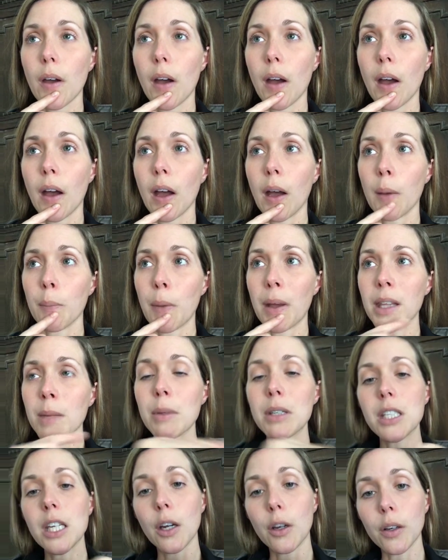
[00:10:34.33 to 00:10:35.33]
on the
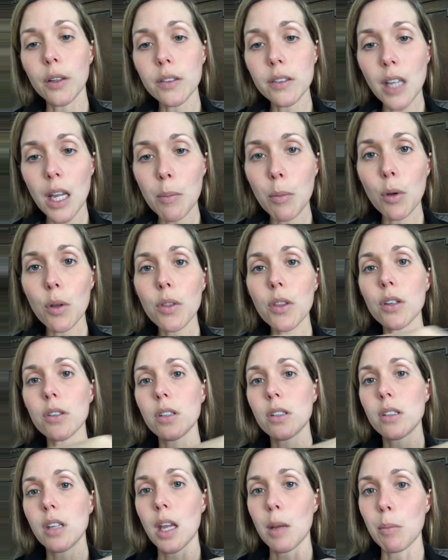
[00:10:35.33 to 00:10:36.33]
materials table, there's
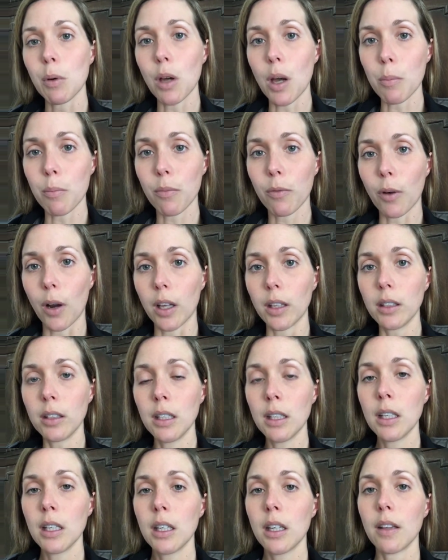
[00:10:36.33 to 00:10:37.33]
a table up front
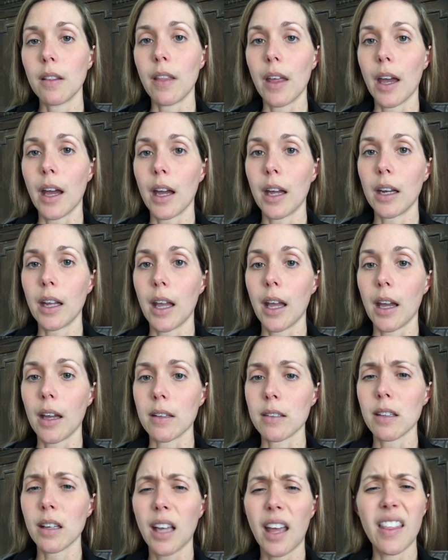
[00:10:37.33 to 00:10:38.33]
that
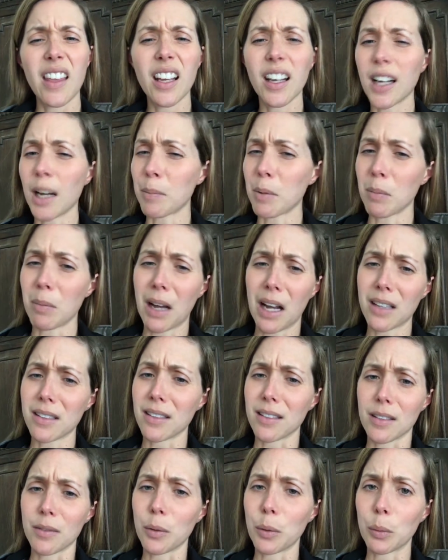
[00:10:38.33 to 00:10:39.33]
has, like, I think a couple
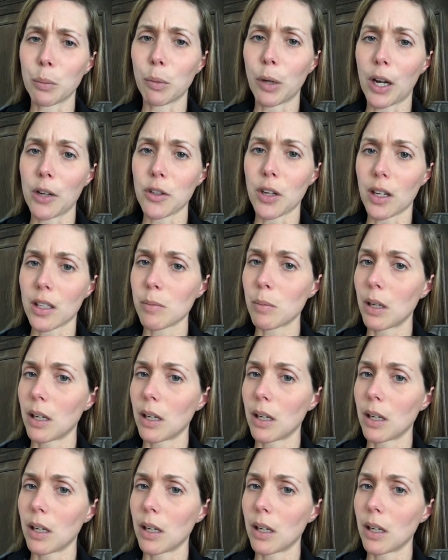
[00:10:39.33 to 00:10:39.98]
boxes of old projects